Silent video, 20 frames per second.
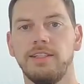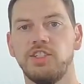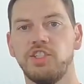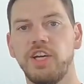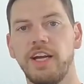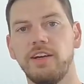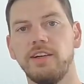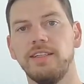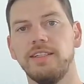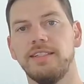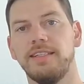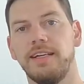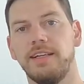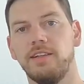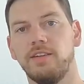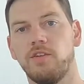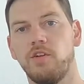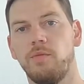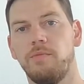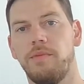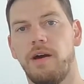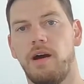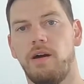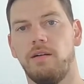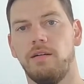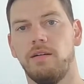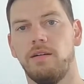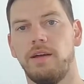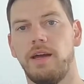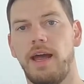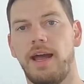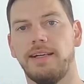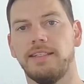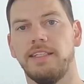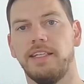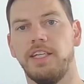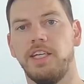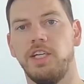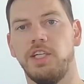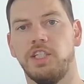check on the second group now,
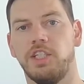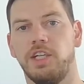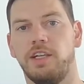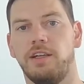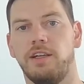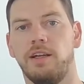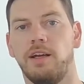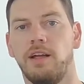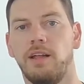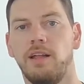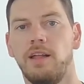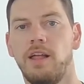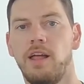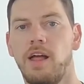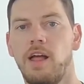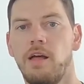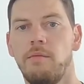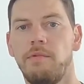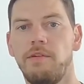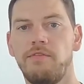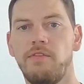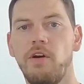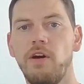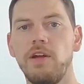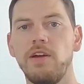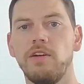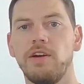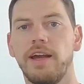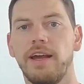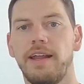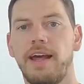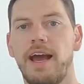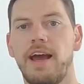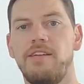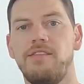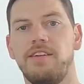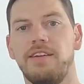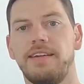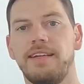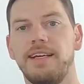execution. Before you can have
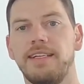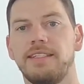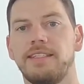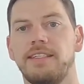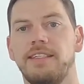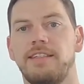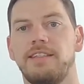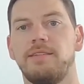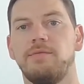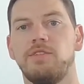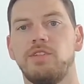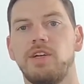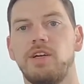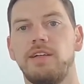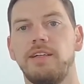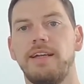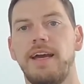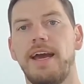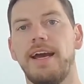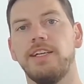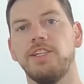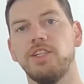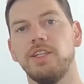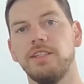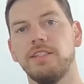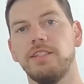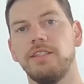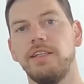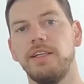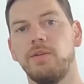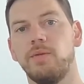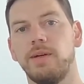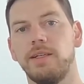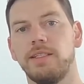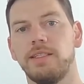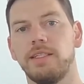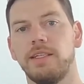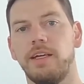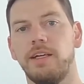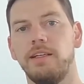your test system starting the actual
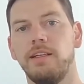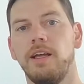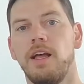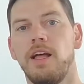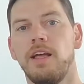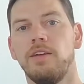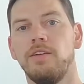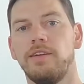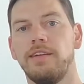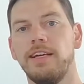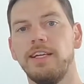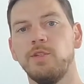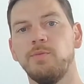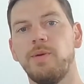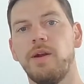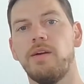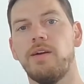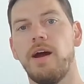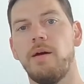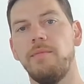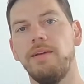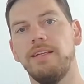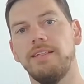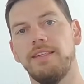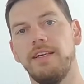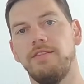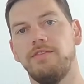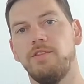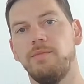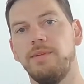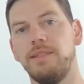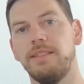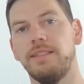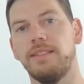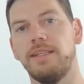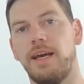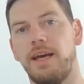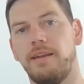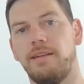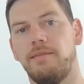sequencing, your test parameters have to be
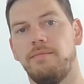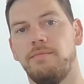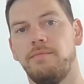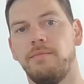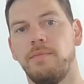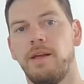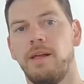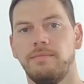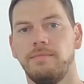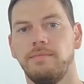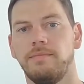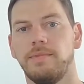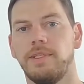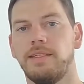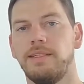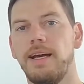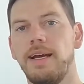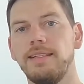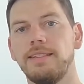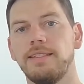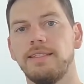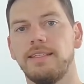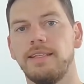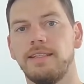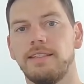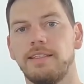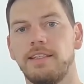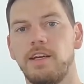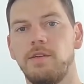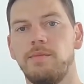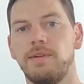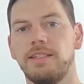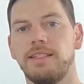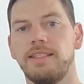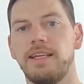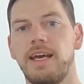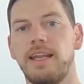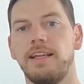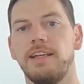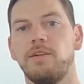set. The test system is
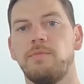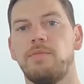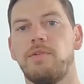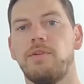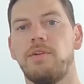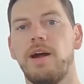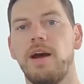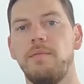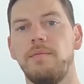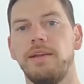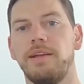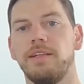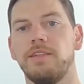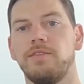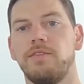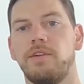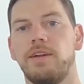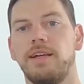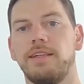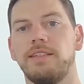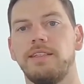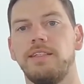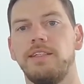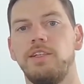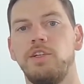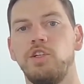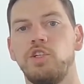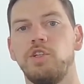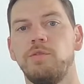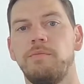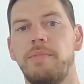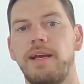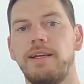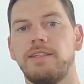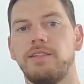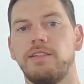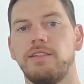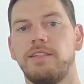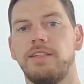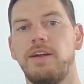setting the parameters for the execution
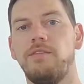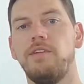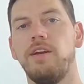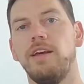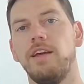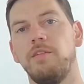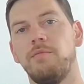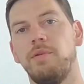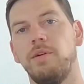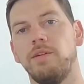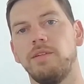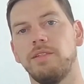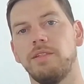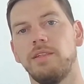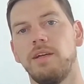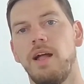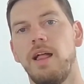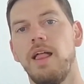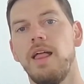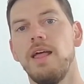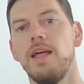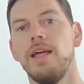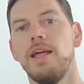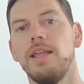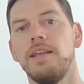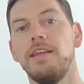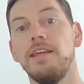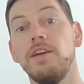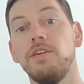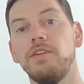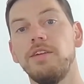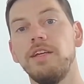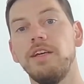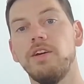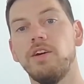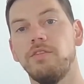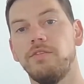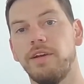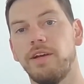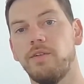based on several inputs, DUT
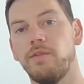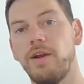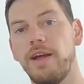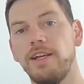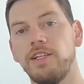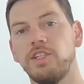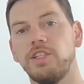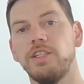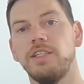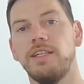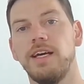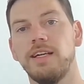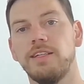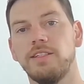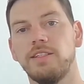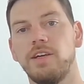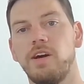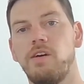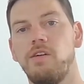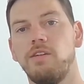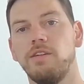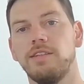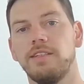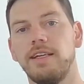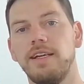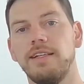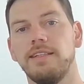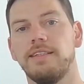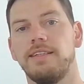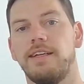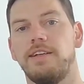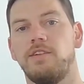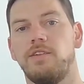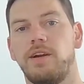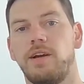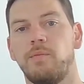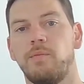configuration, test goals, etc.